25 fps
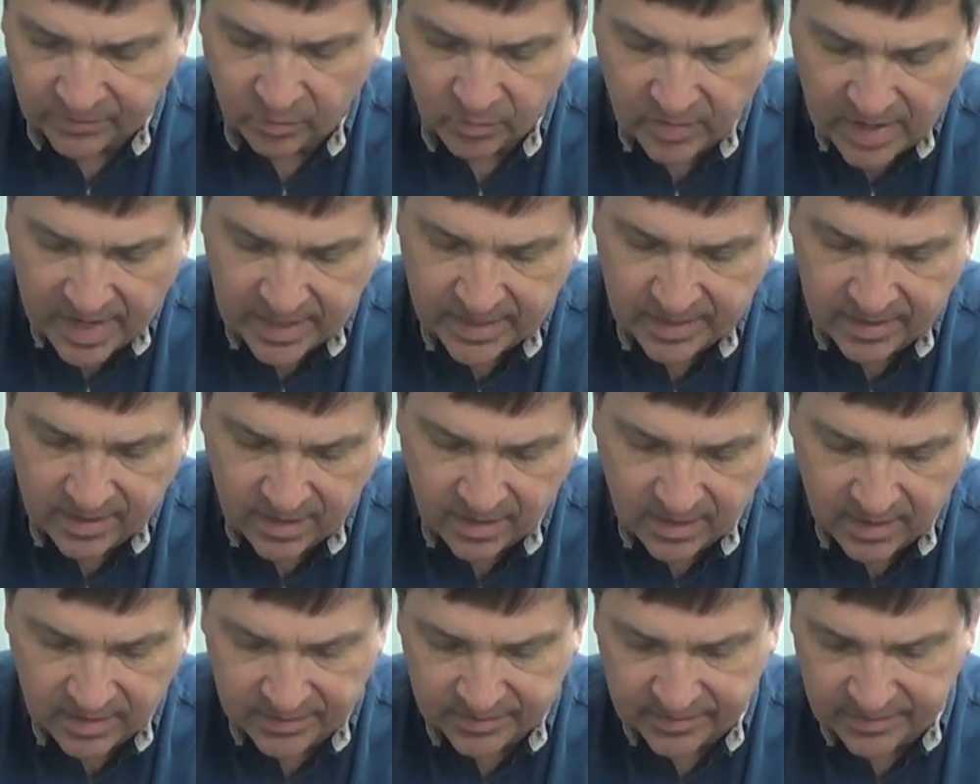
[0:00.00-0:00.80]
to
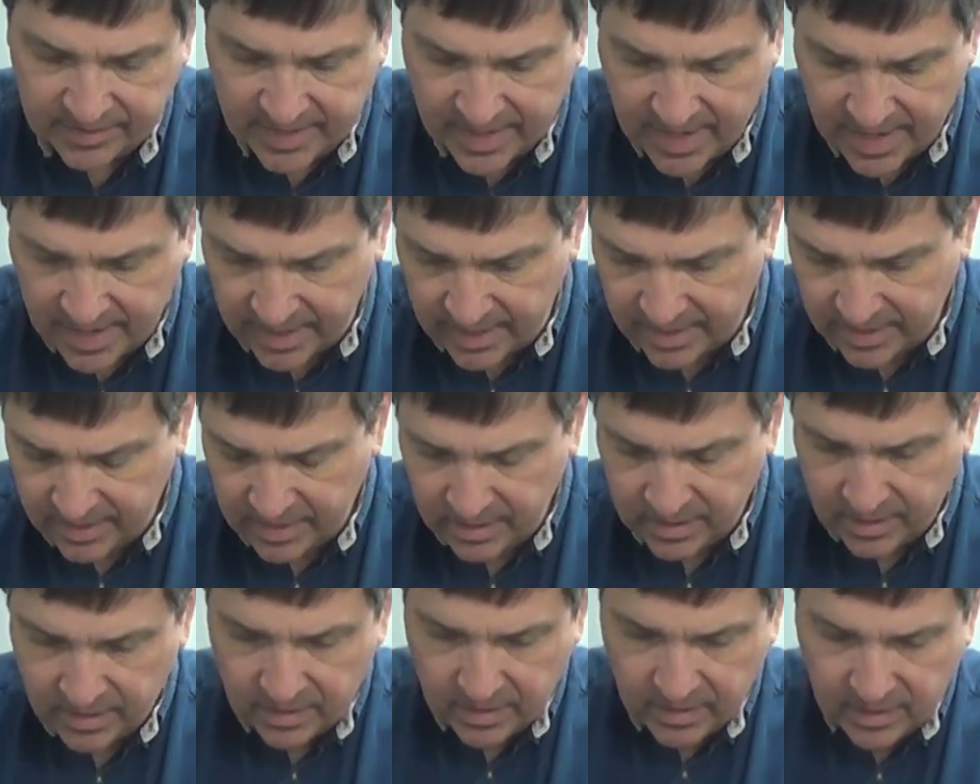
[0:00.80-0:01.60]
recognize that
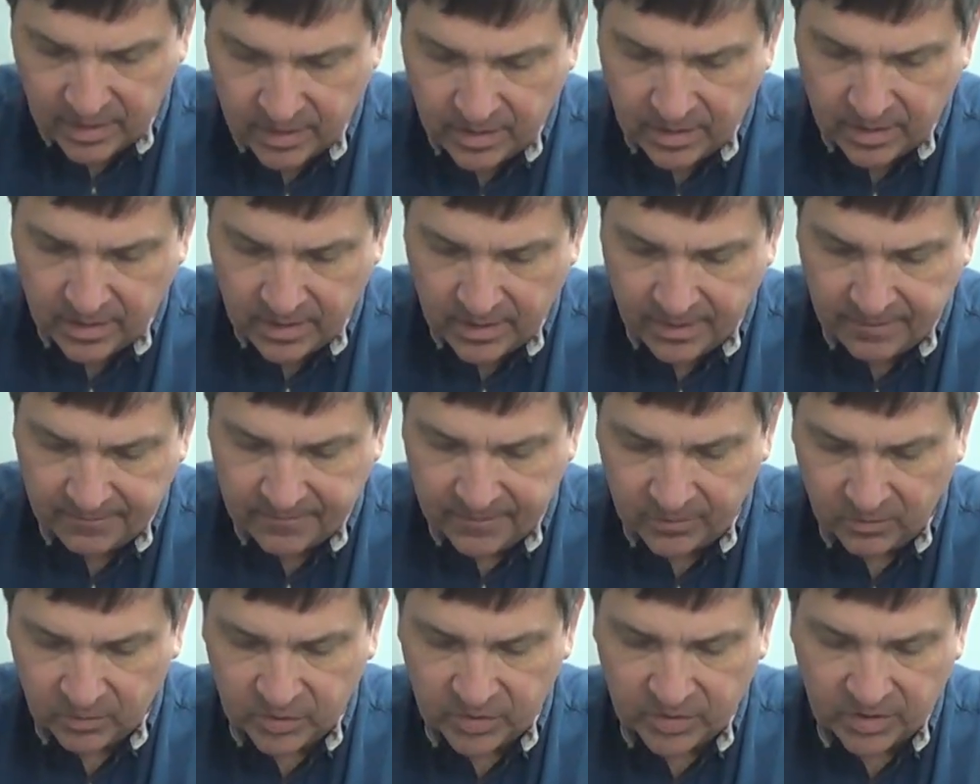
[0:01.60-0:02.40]
if
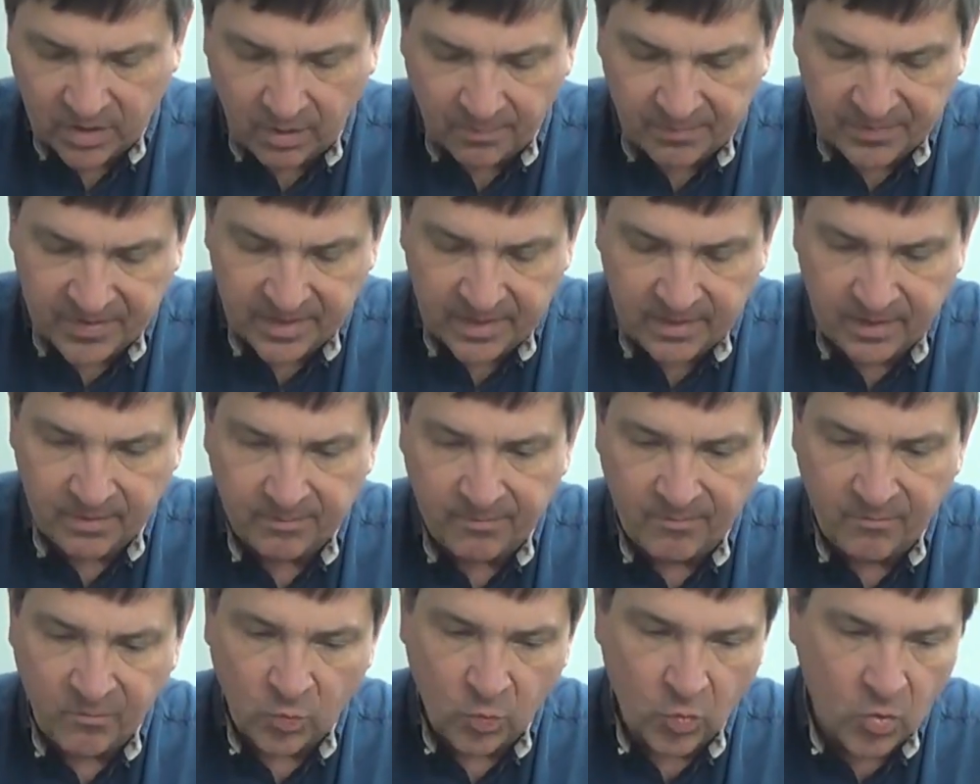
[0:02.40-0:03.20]
there's
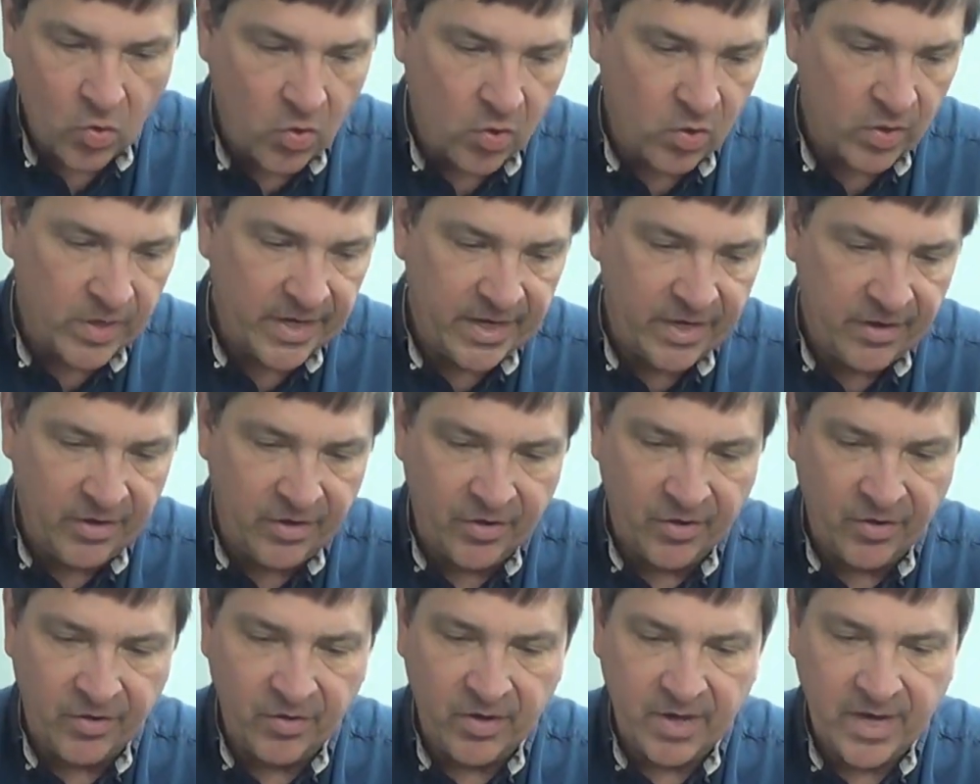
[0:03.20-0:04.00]
something wrong
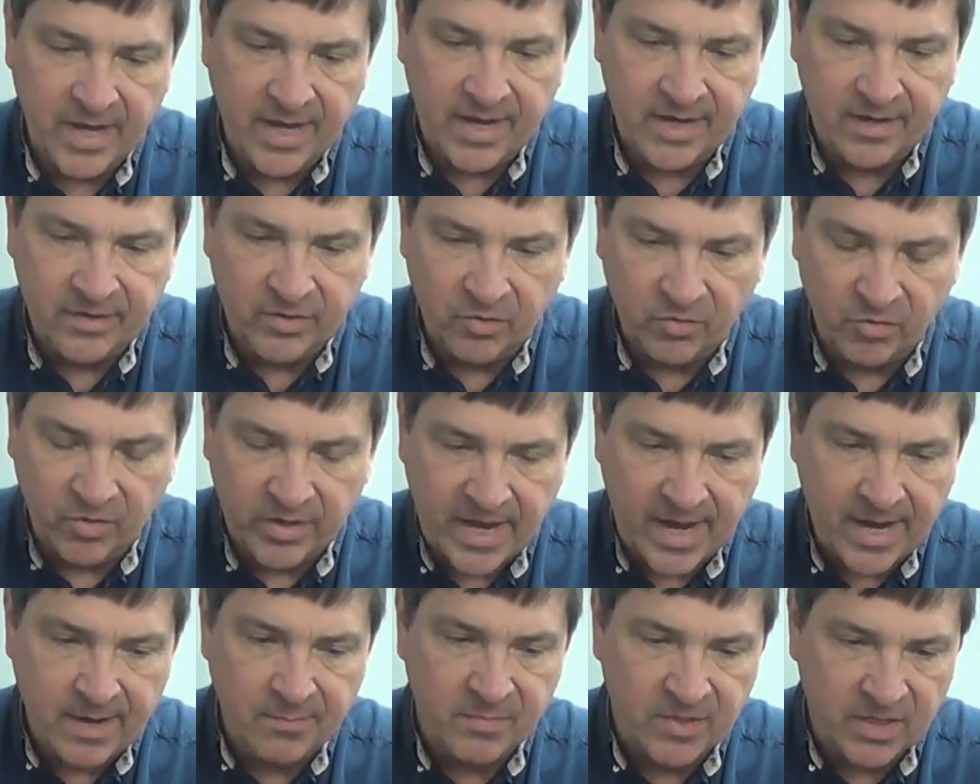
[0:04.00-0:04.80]
here and your
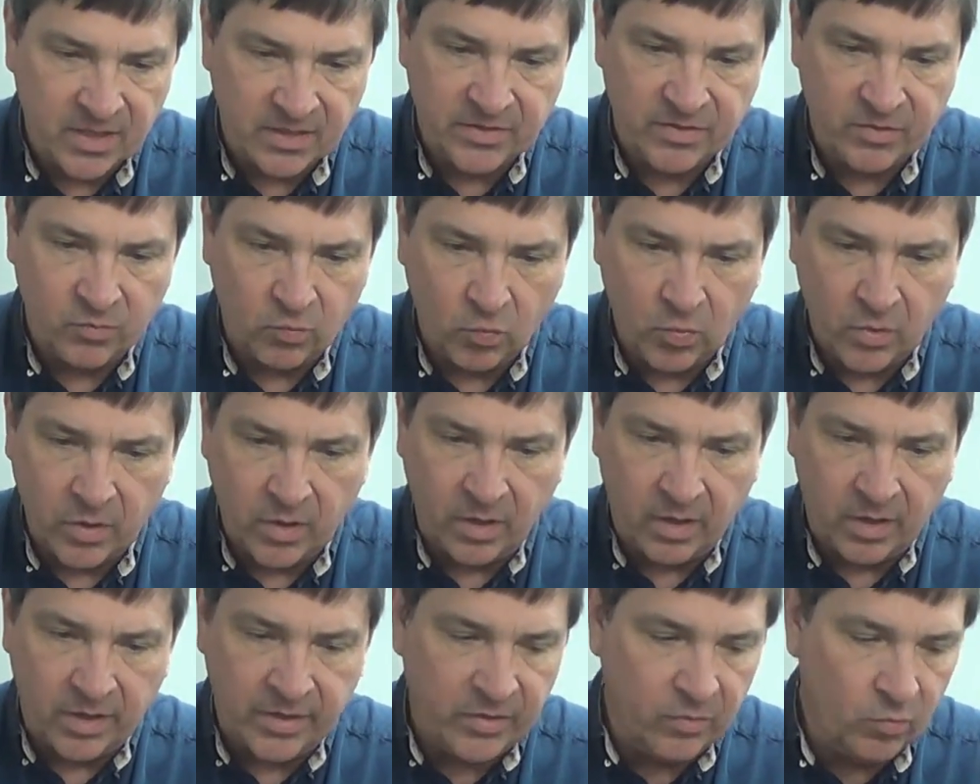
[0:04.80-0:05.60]
game doesn't
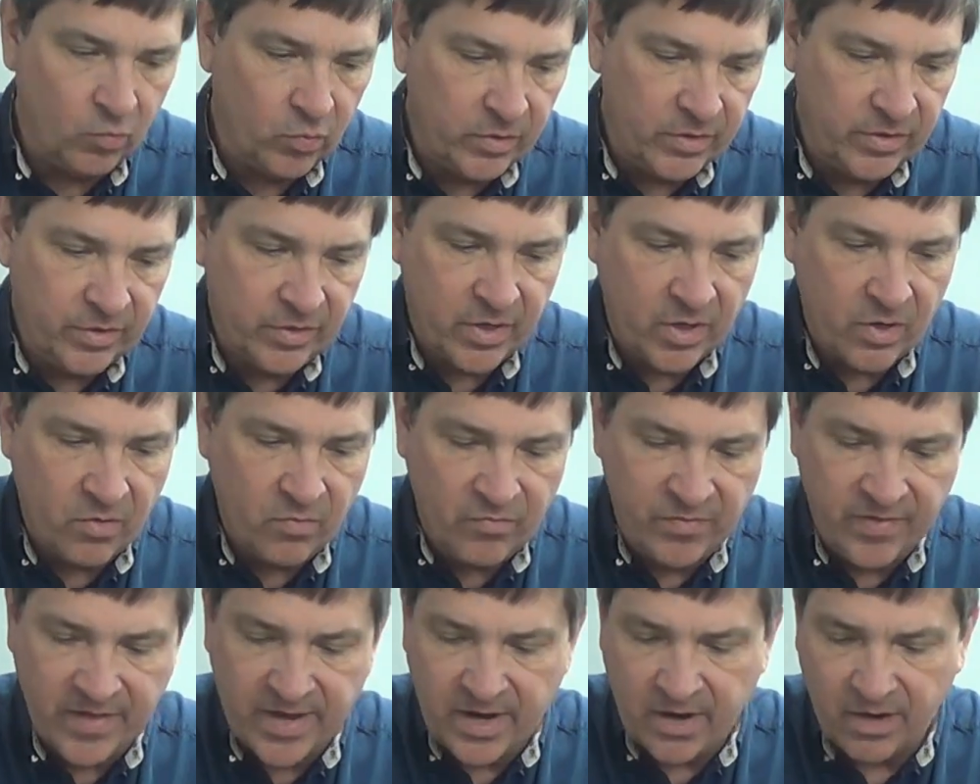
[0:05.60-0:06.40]
work, you wouldn't
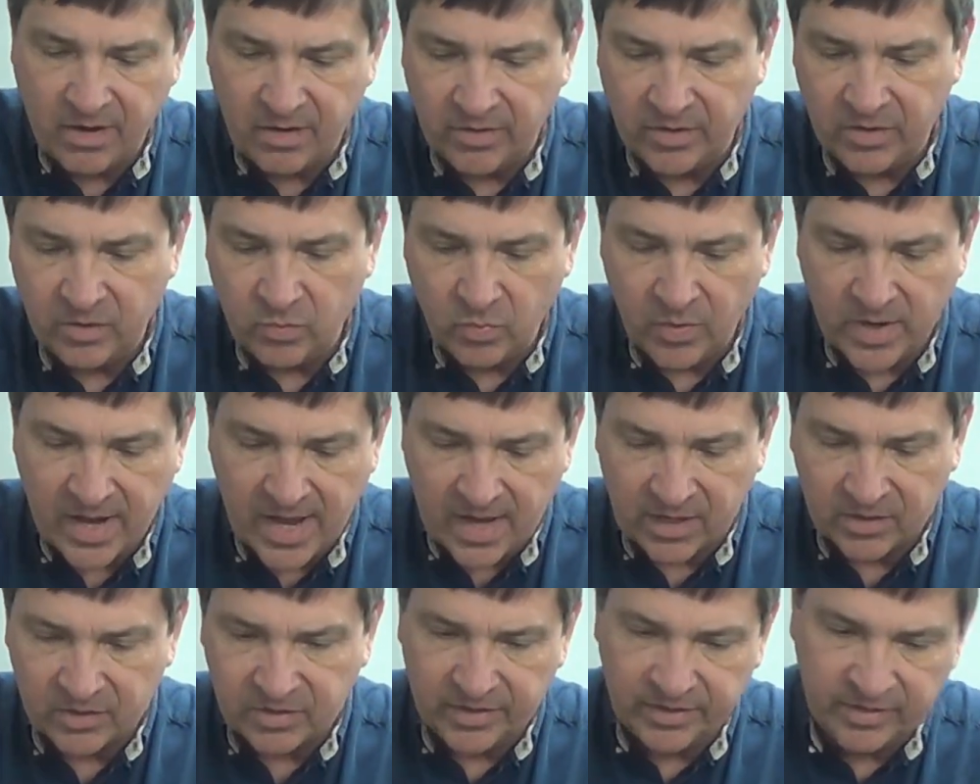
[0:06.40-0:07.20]
go there. You would
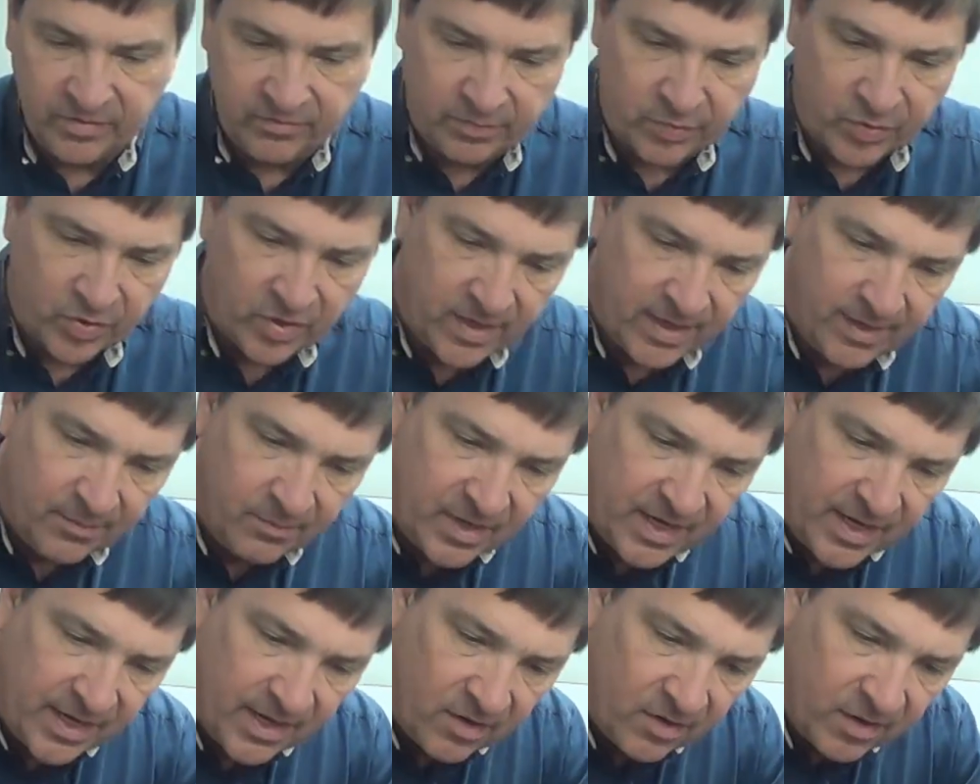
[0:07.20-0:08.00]
actually
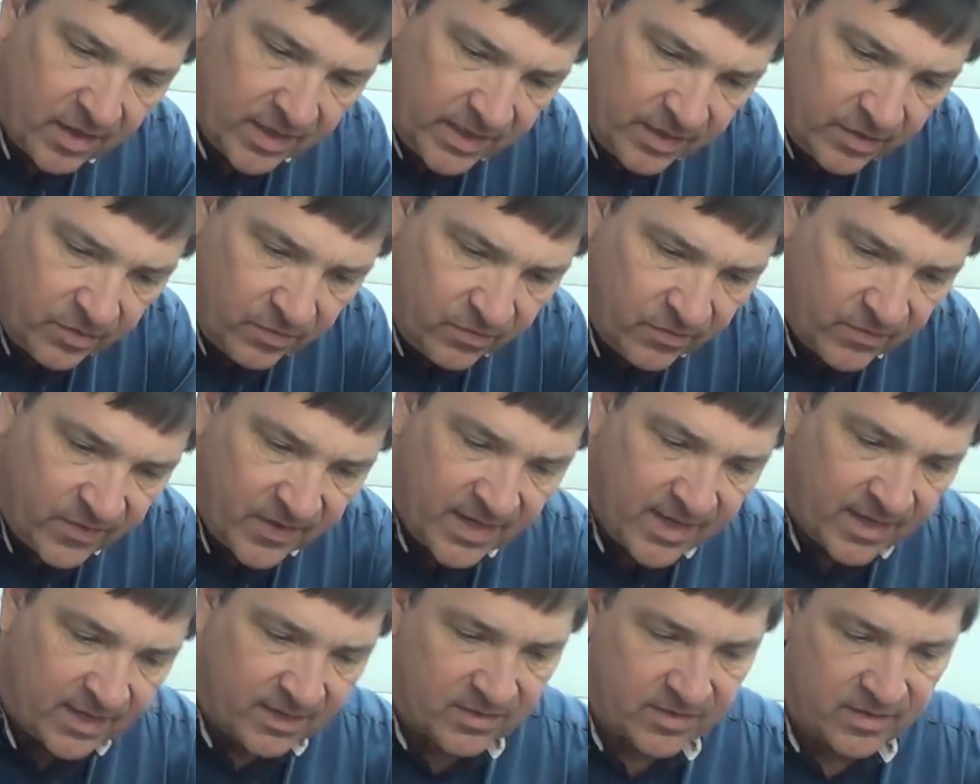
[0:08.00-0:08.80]
preliminarily do
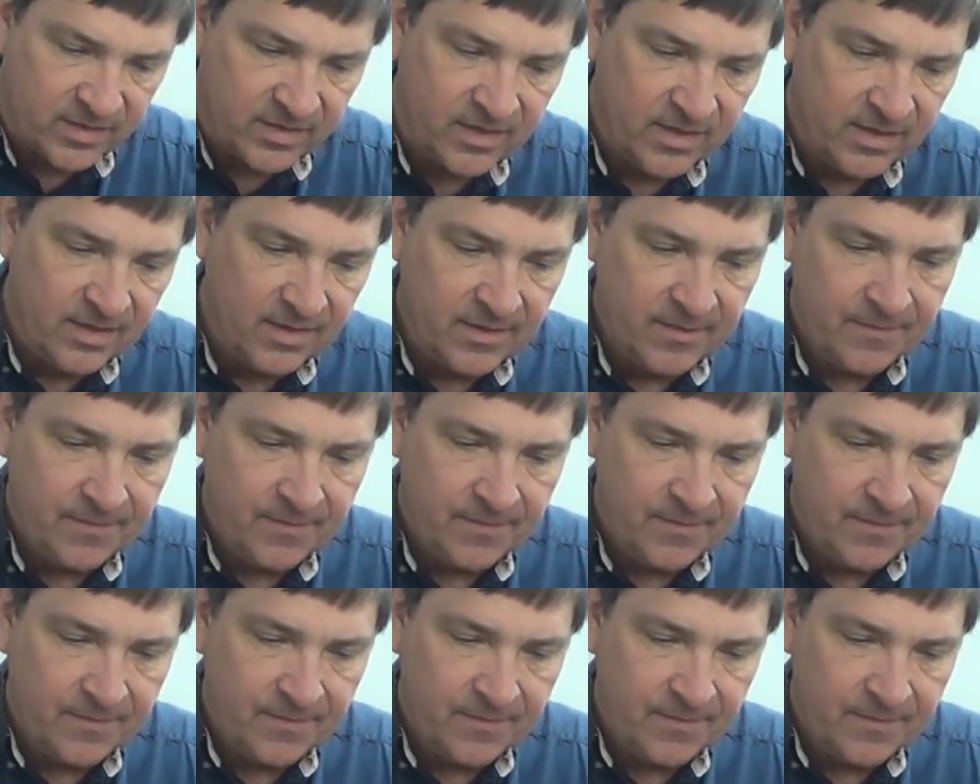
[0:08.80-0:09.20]
this.